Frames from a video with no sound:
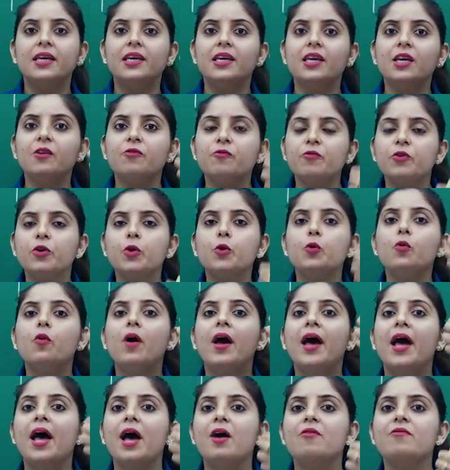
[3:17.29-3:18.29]
If you
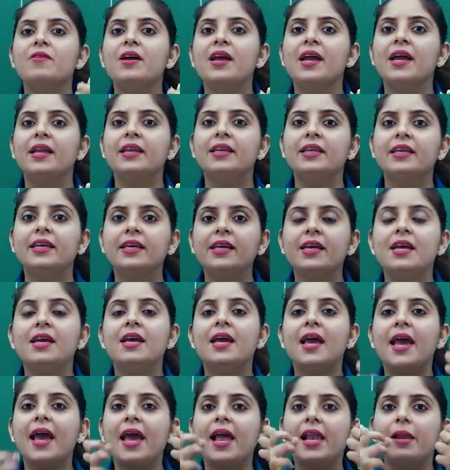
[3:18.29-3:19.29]
have any
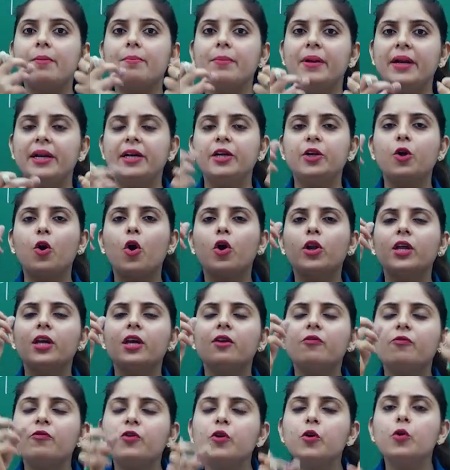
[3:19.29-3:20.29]
ailment or
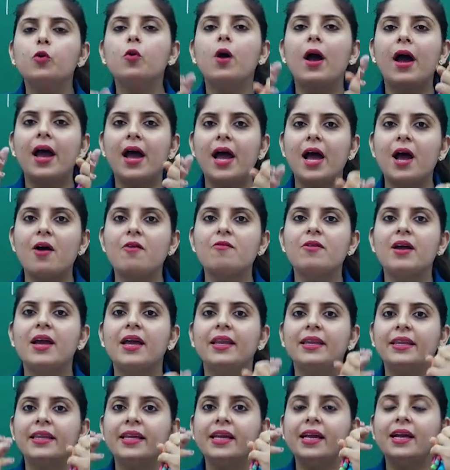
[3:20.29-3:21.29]
if you have
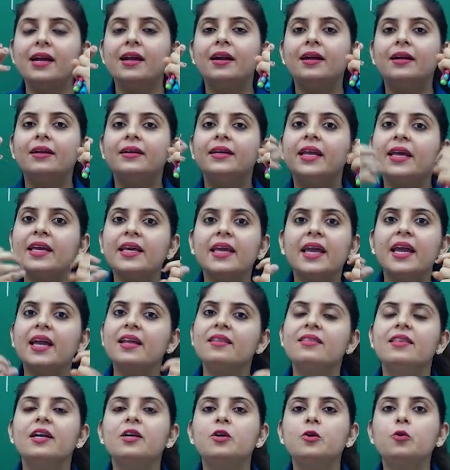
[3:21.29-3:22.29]
any decay
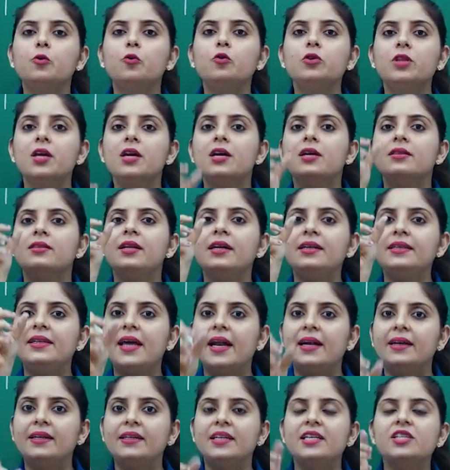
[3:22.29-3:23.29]
in the tooth, the
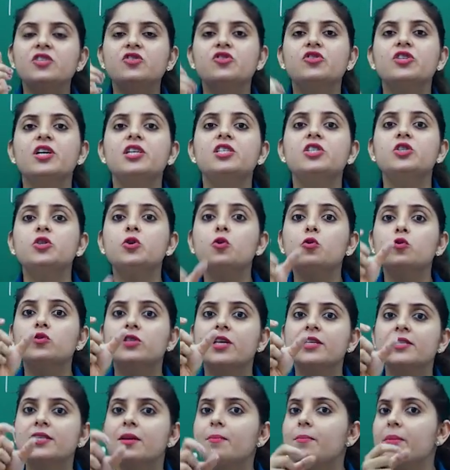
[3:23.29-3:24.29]
dentist just
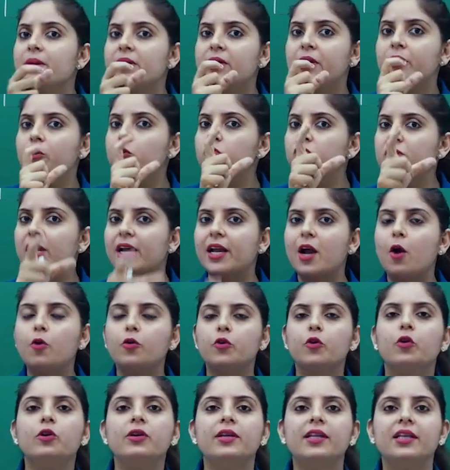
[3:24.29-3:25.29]
uses a mirror to check out
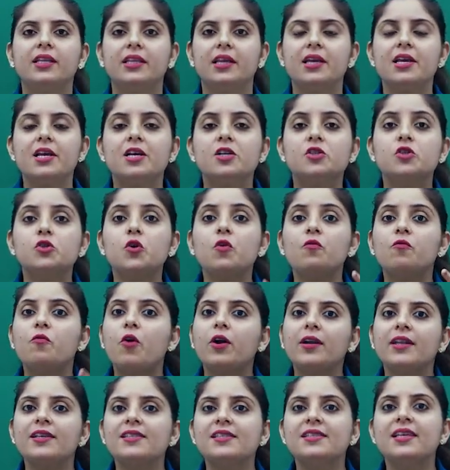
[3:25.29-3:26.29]
your teeth. So
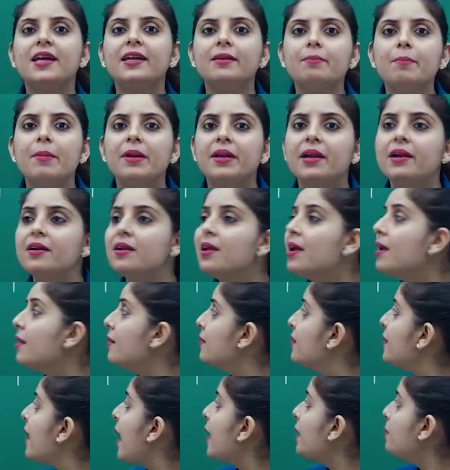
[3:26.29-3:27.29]
what is that mirror?
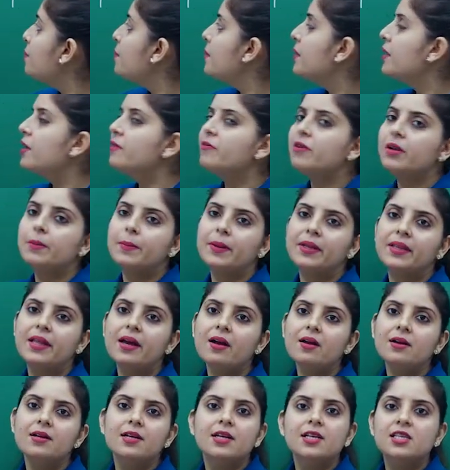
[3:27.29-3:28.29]
That mirror will be the
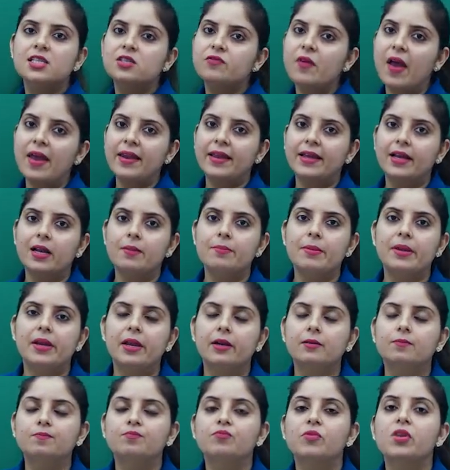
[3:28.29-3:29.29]
spherical mirror.
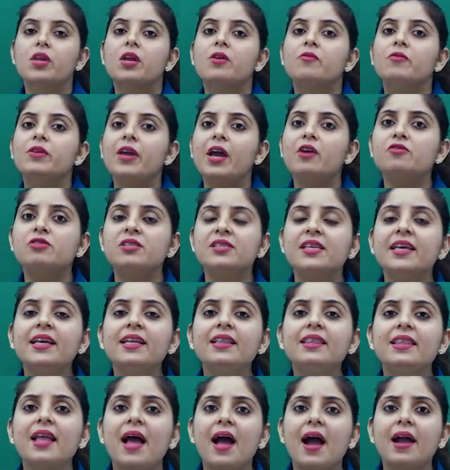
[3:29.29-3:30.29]
We have
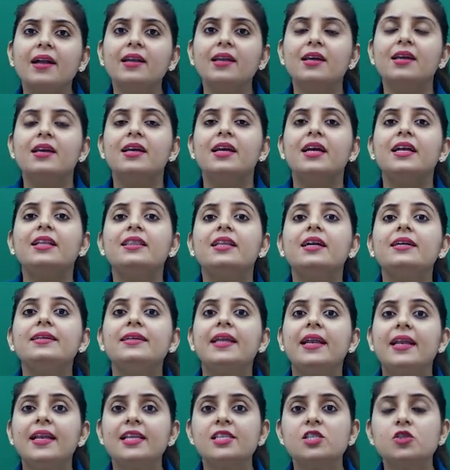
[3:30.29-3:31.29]
seen that in the
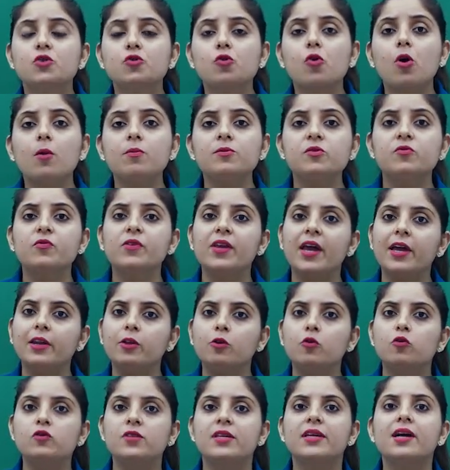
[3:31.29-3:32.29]
telescopes we are
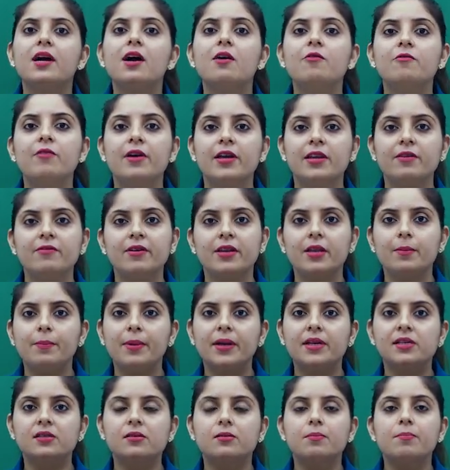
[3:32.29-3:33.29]
using a very
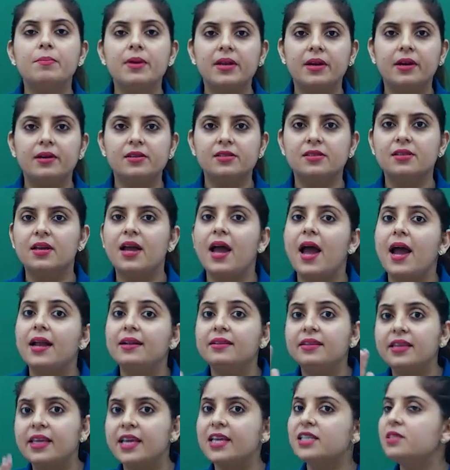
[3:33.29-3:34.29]
big mirrors,
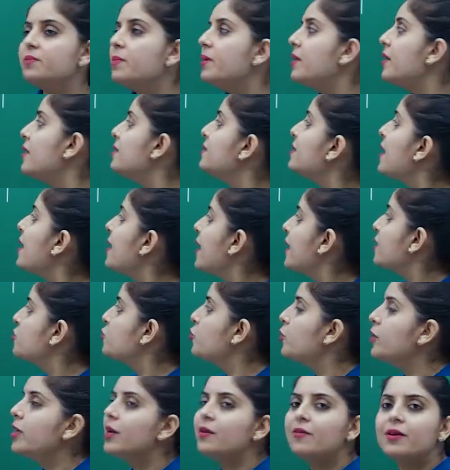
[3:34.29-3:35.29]
and these mirrors are
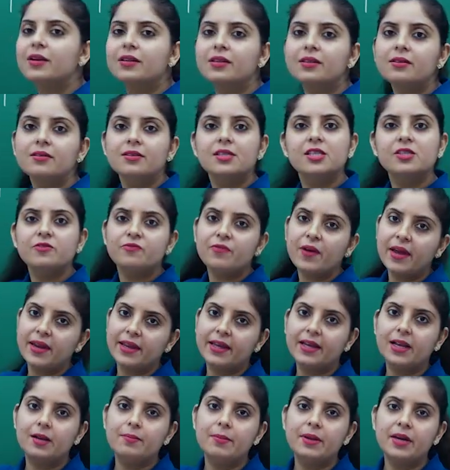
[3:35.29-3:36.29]
actually our
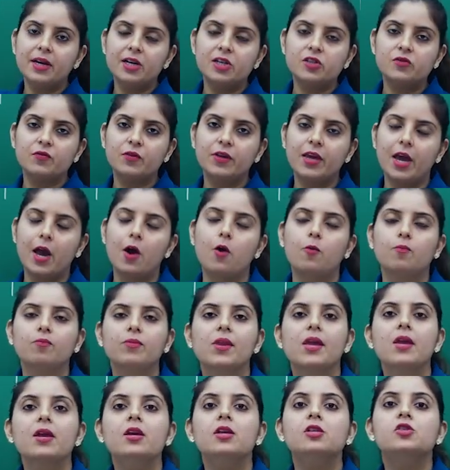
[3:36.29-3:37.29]
spherical mirrors we have.
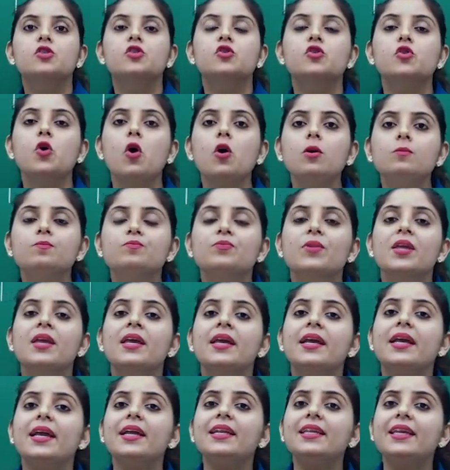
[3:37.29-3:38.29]
So
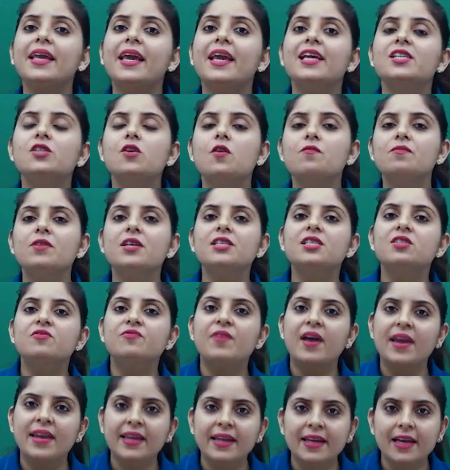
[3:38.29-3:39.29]
in case of the
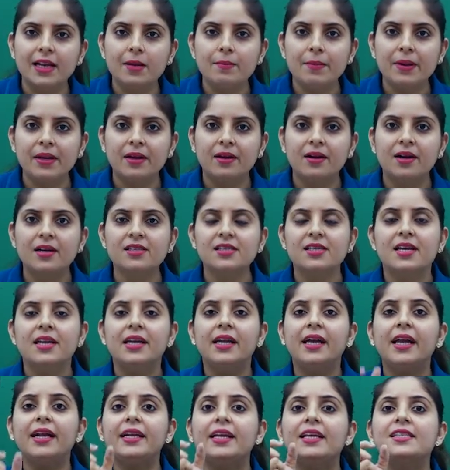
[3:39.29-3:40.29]
spherical mirrors,
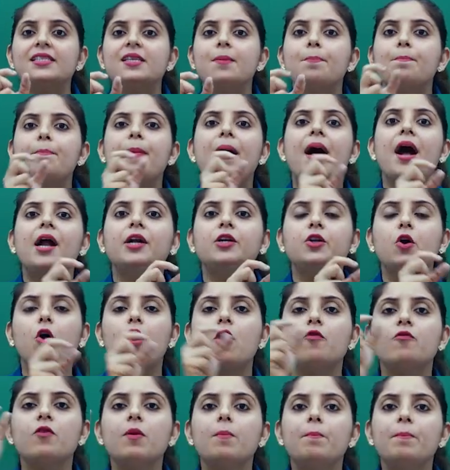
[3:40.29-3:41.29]
it is a part
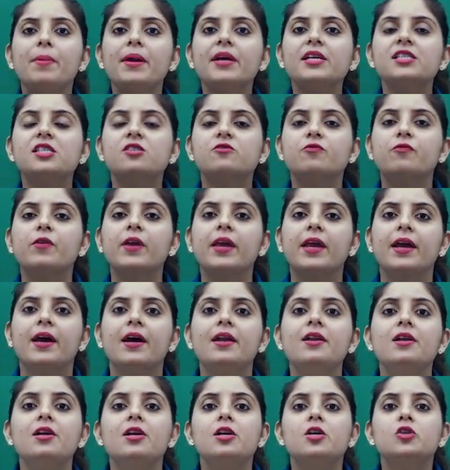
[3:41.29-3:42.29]
of a big
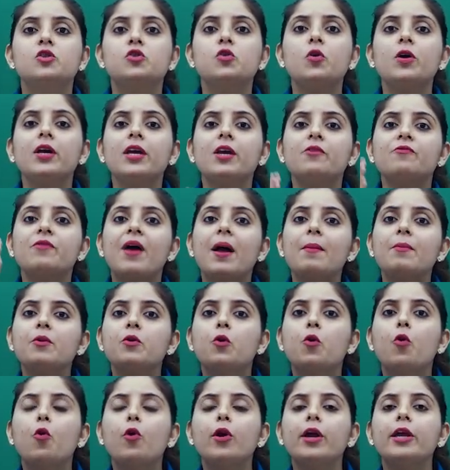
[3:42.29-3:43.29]
sphere. So if I am
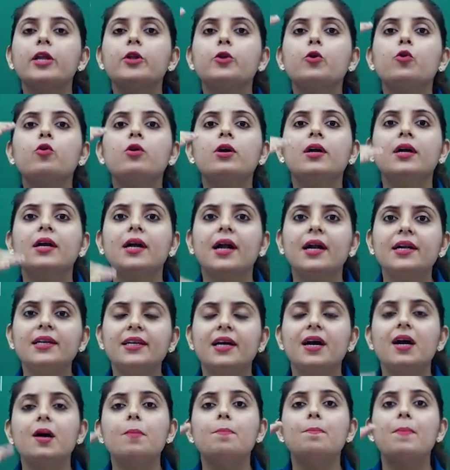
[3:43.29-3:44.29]
going to cut
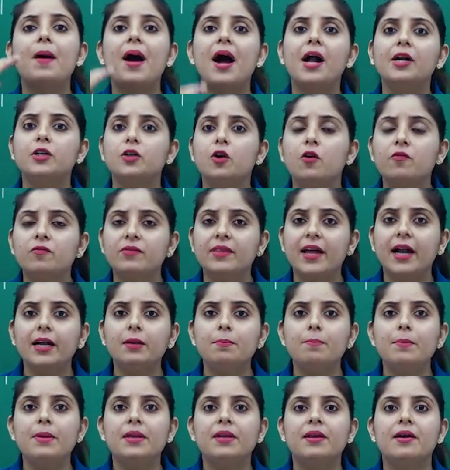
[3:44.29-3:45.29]
a part of that
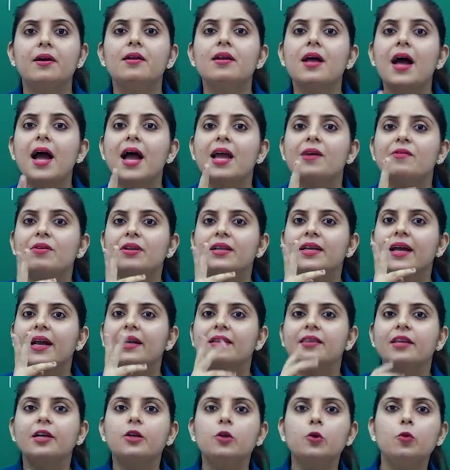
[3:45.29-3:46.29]
mirror, I will
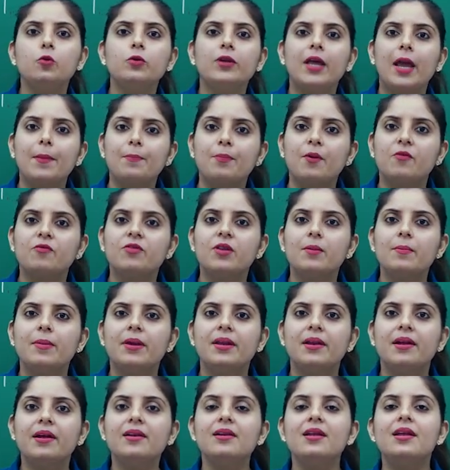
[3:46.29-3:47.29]
get the two type of the
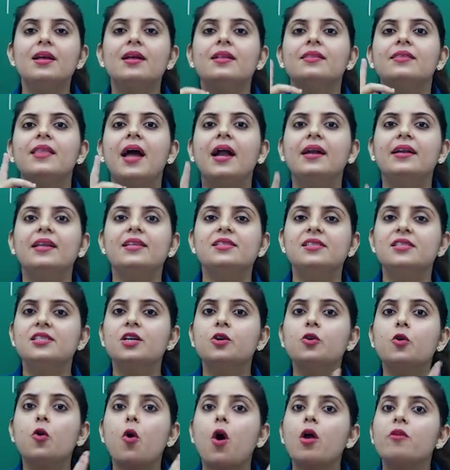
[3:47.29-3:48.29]
mirror, that is
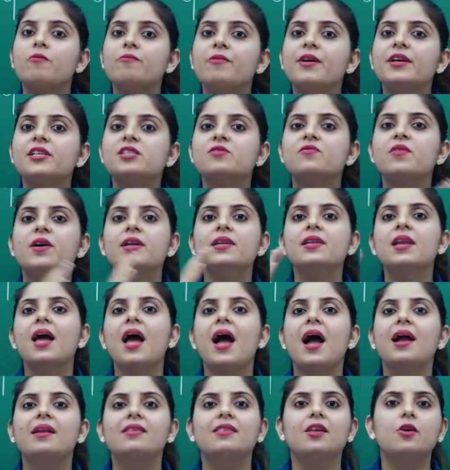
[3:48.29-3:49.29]
the convex one
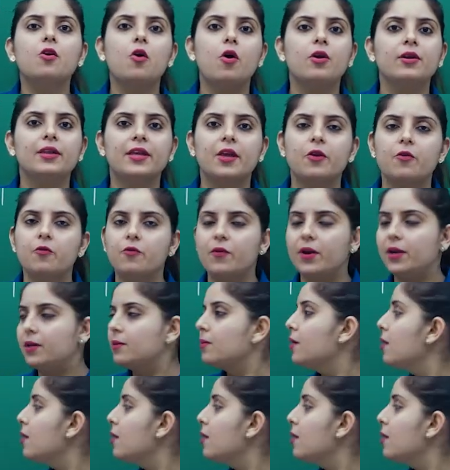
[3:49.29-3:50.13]
and the concave one.